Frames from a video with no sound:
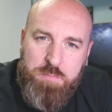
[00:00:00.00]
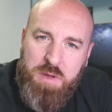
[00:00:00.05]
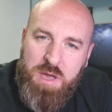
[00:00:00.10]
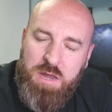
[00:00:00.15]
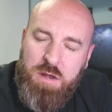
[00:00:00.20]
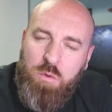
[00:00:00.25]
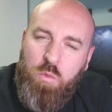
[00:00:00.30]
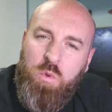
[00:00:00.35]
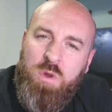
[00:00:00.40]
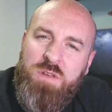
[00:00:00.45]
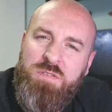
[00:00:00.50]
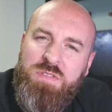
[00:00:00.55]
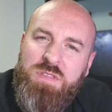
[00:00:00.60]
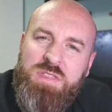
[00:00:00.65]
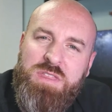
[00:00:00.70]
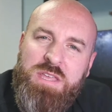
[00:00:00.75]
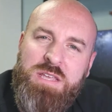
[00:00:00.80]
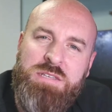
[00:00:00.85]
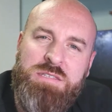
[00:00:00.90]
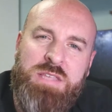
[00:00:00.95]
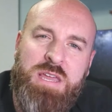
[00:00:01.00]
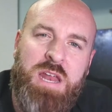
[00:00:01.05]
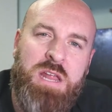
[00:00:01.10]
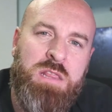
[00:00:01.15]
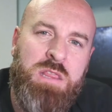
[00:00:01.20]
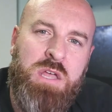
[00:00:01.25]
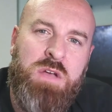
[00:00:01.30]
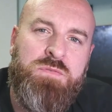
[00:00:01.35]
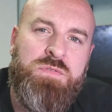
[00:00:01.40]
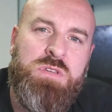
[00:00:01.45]
but one of the things that I
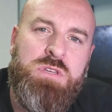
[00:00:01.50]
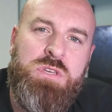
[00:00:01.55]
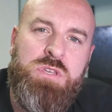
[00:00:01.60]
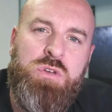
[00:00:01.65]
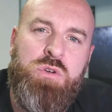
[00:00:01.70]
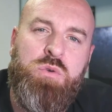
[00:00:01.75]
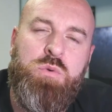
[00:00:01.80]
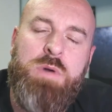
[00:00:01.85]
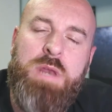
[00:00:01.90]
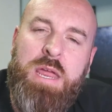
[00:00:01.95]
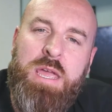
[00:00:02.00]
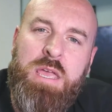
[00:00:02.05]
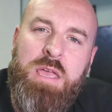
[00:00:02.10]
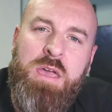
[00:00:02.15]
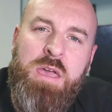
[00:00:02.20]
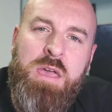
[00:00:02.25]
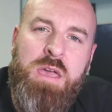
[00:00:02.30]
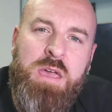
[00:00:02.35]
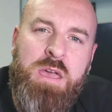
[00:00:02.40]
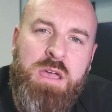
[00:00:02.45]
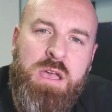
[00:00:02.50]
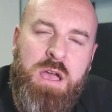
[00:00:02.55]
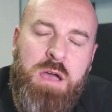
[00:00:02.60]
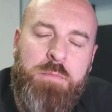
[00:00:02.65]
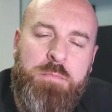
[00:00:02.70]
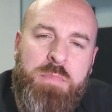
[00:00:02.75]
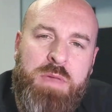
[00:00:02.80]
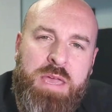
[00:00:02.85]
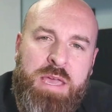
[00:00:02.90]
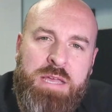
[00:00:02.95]
love to do when I
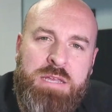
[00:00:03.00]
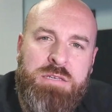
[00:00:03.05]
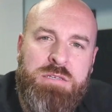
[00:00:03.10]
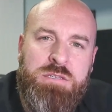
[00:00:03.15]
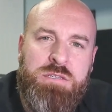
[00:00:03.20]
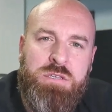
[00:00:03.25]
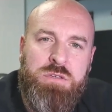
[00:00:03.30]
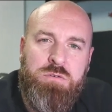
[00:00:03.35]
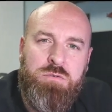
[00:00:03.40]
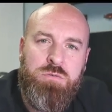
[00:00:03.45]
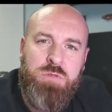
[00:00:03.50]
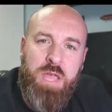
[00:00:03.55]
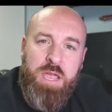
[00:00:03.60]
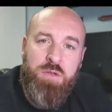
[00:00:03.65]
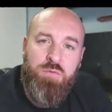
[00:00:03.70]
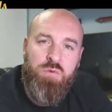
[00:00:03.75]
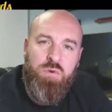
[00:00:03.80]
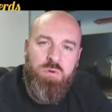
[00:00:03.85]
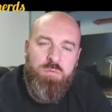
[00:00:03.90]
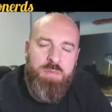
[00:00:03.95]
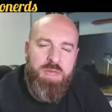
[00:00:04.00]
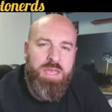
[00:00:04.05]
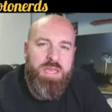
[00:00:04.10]
come into Lightroom